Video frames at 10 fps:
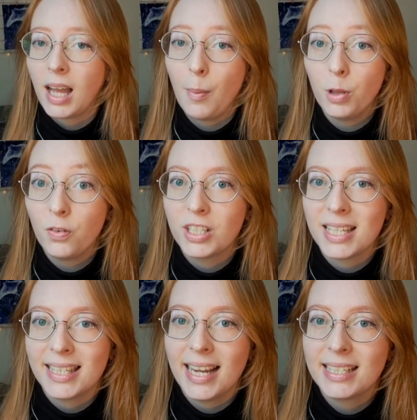Couple of
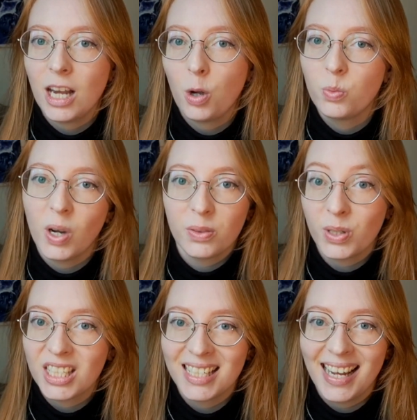days later, on one
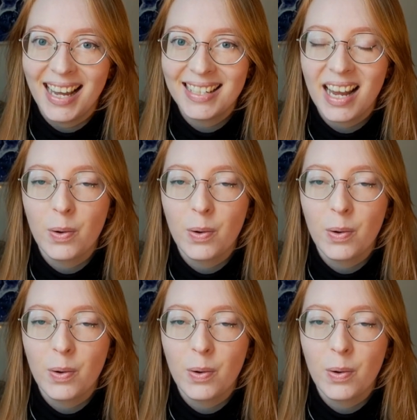winter night,